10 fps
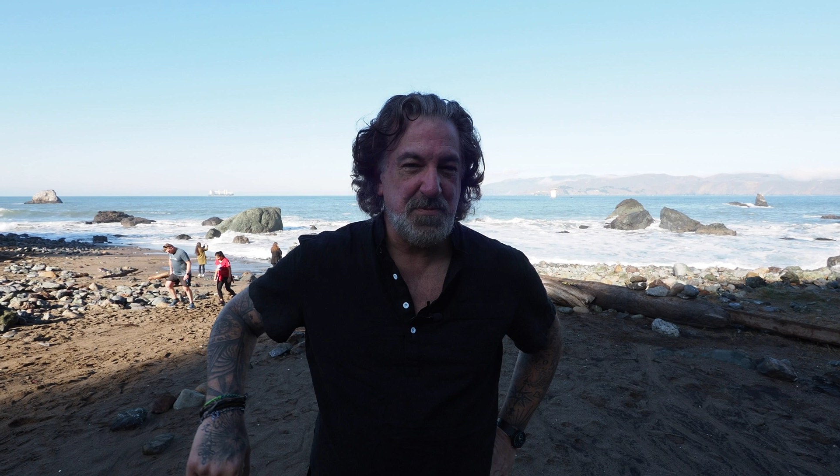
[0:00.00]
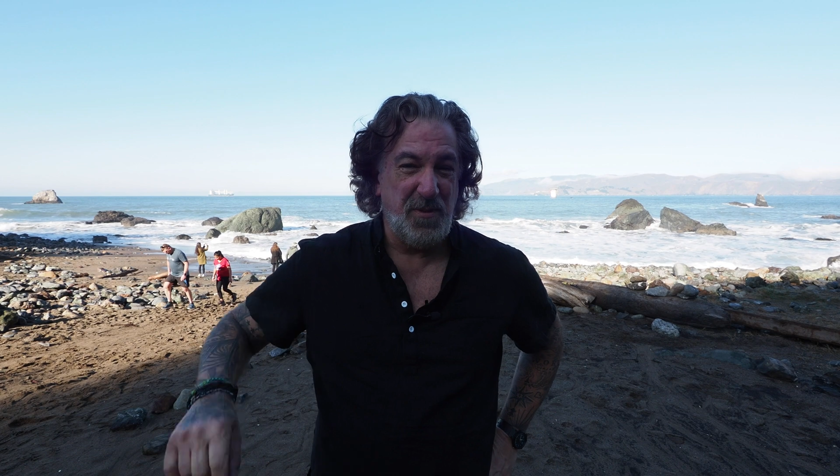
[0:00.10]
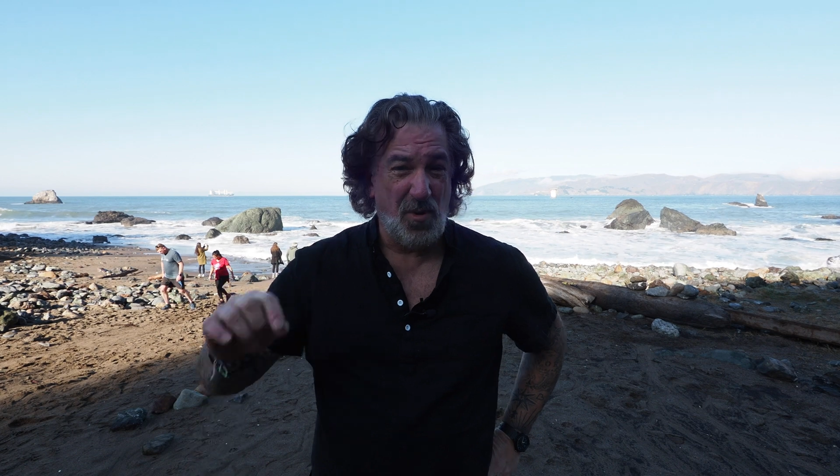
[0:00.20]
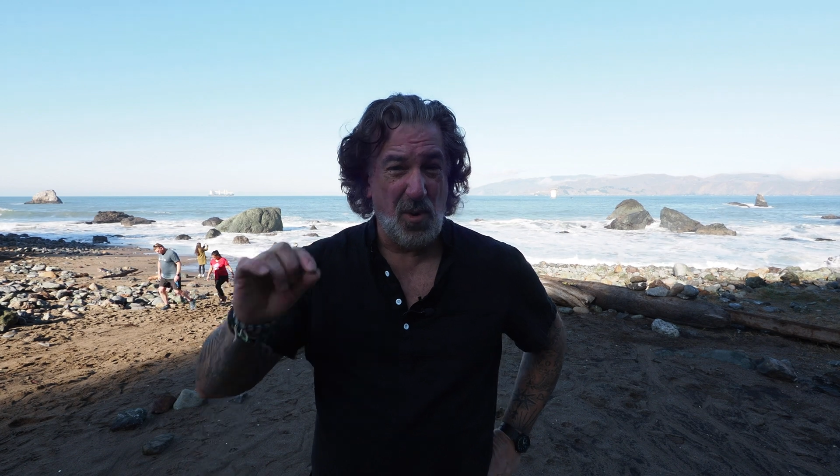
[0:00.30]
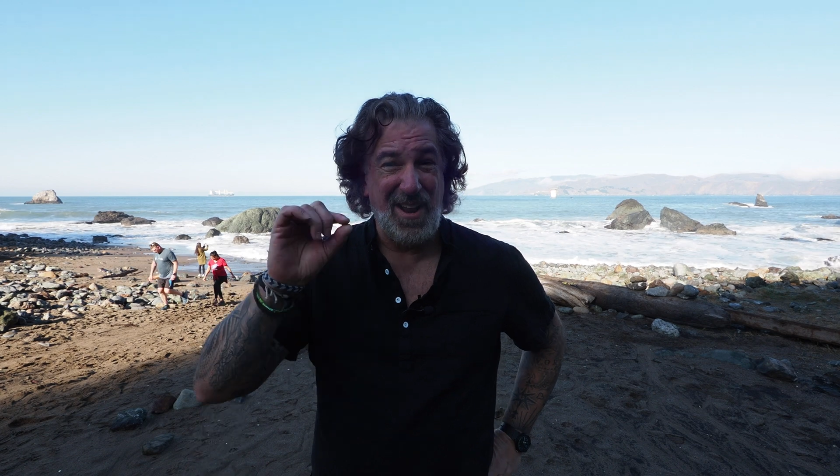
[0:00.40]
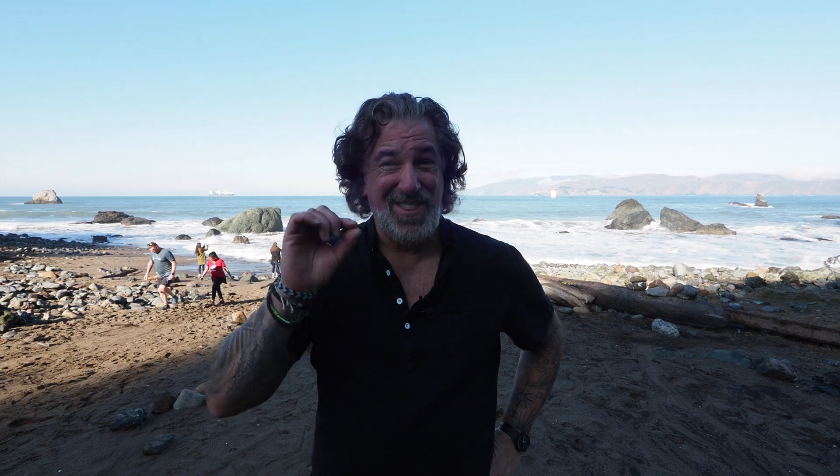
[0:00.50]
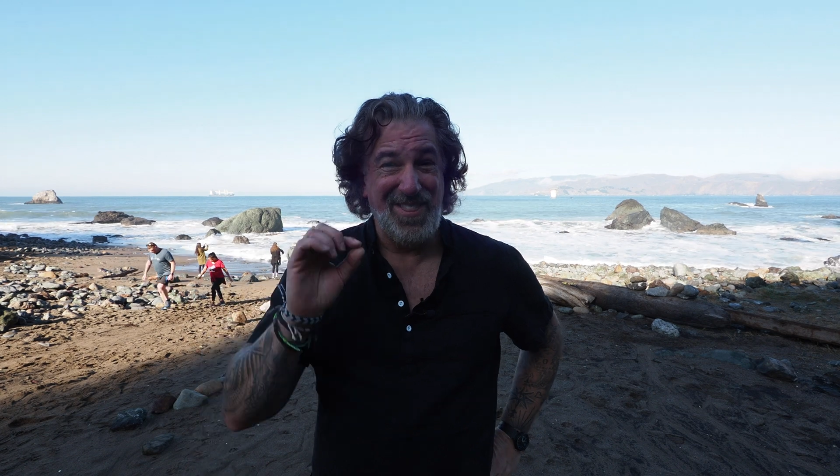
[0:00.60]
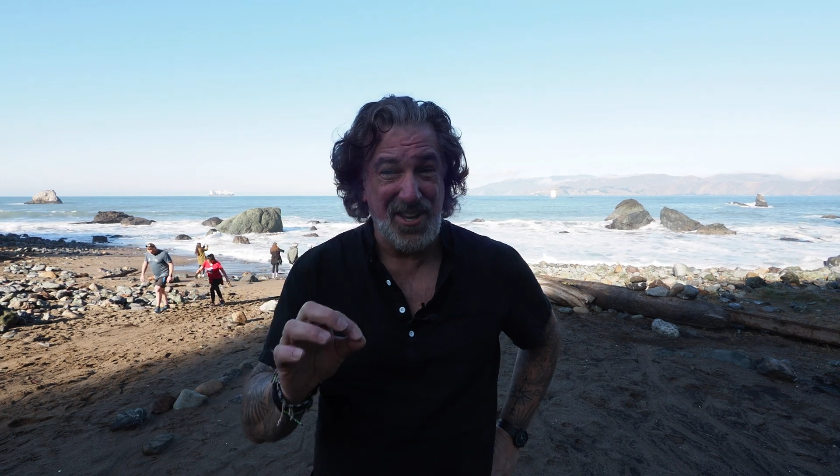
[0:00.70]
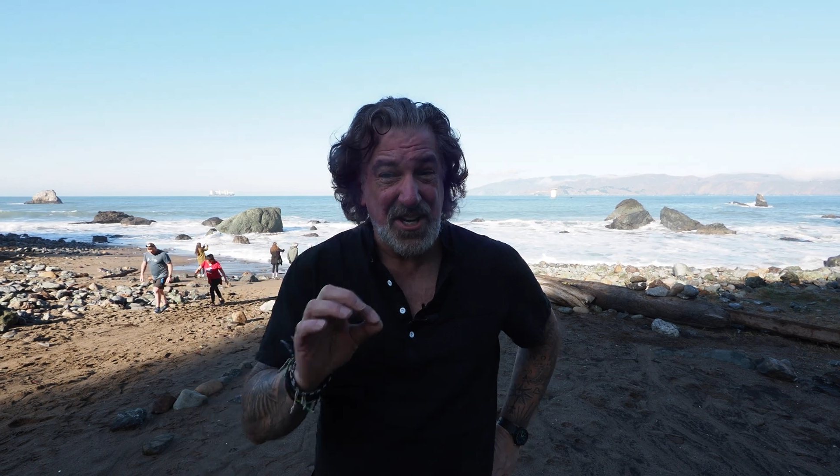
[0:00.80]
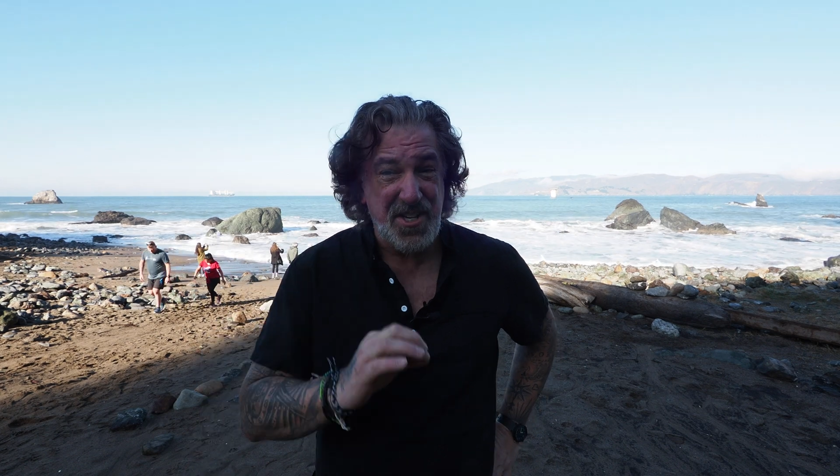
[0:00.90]
before
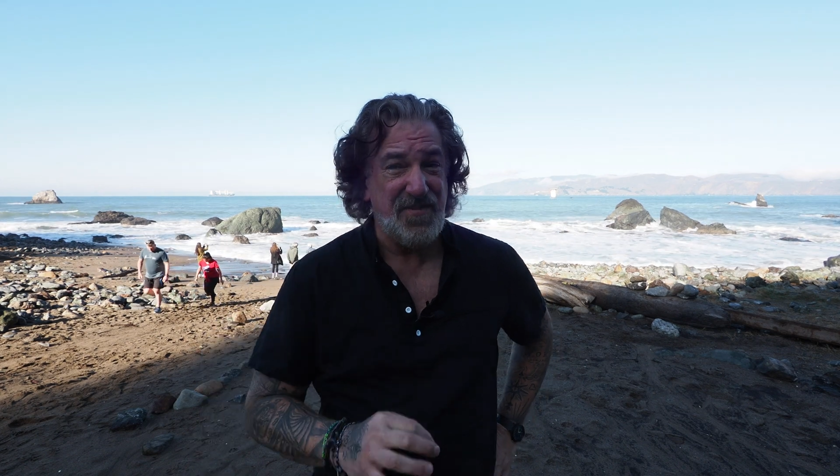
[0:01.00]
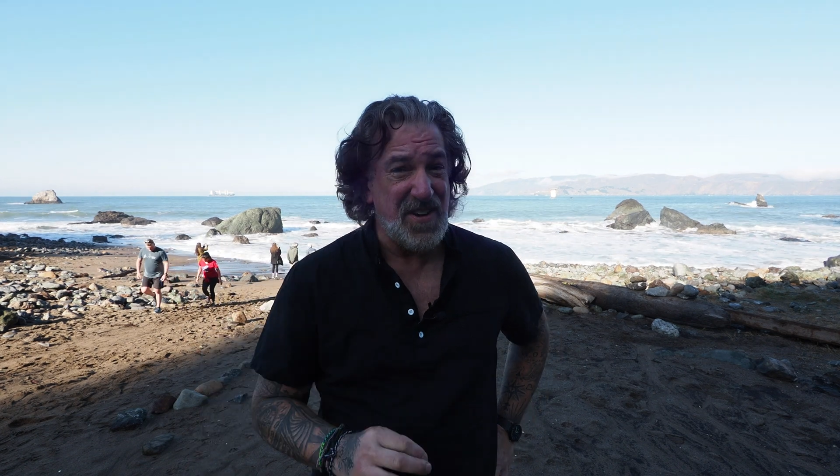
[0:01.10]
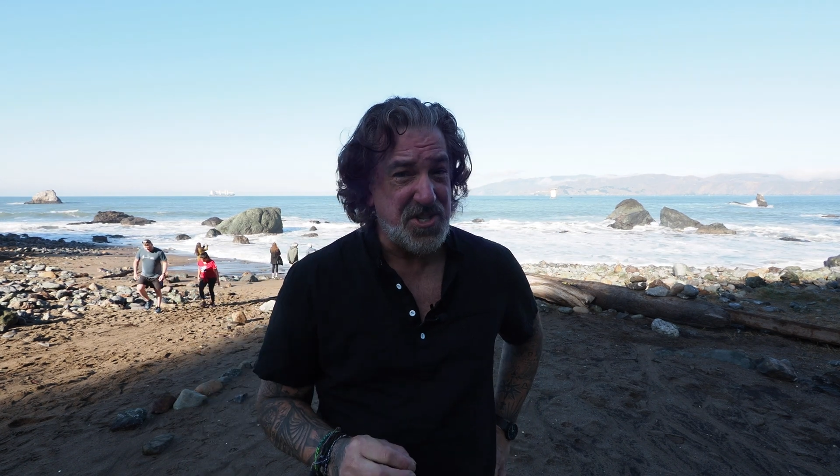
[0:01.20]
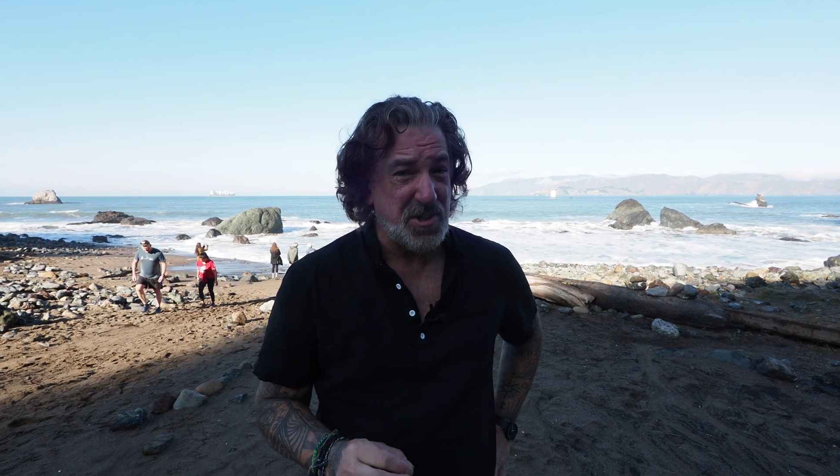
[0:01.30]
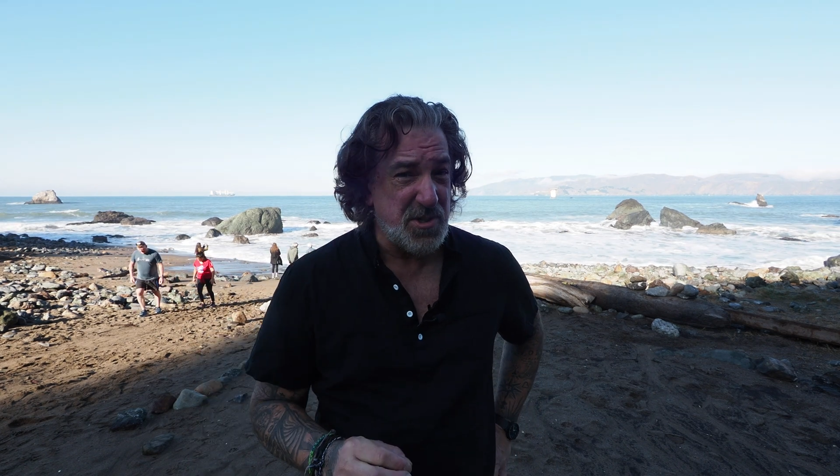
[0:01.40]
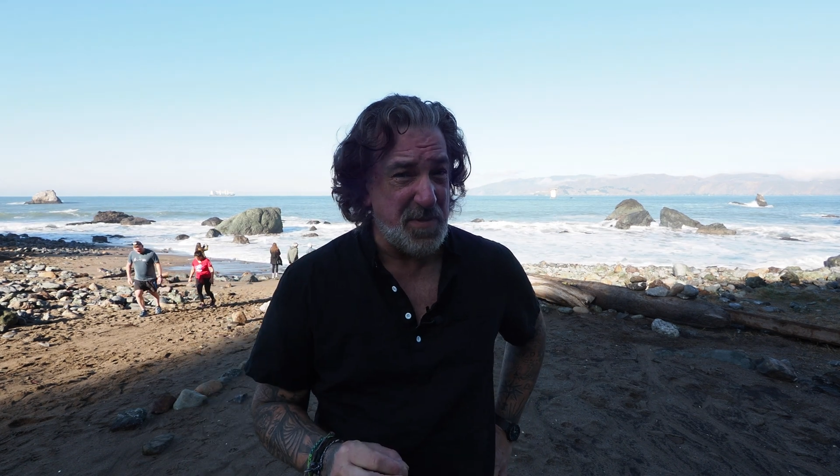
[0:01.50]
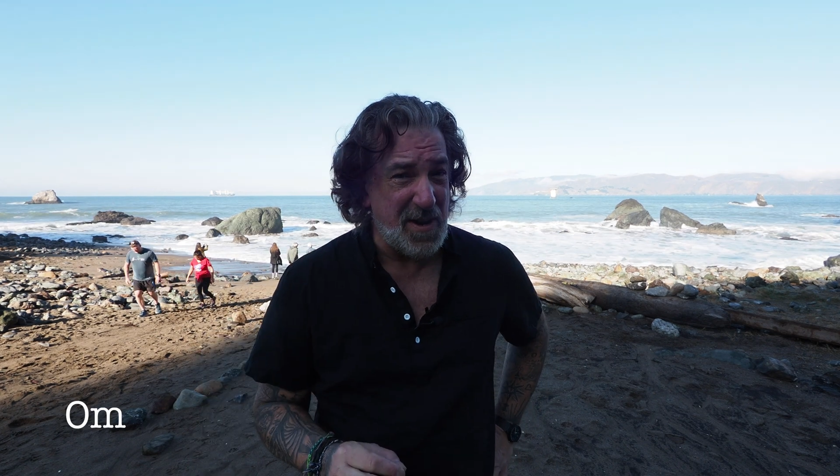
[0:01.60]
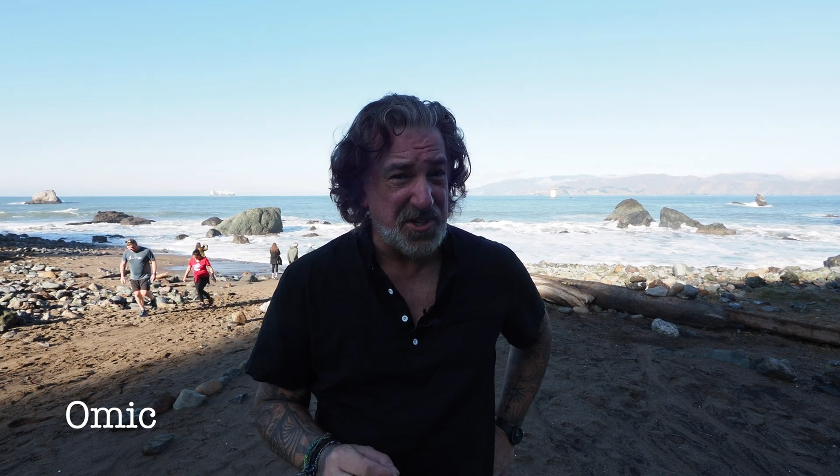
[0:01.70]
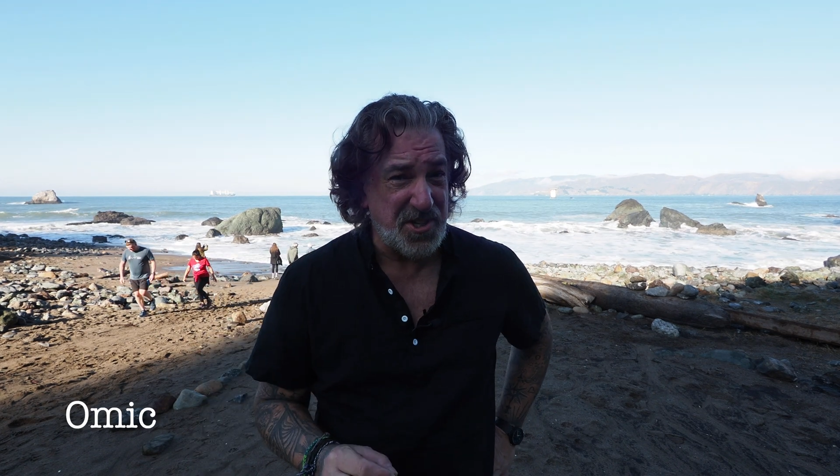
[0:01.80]
this adventure was about to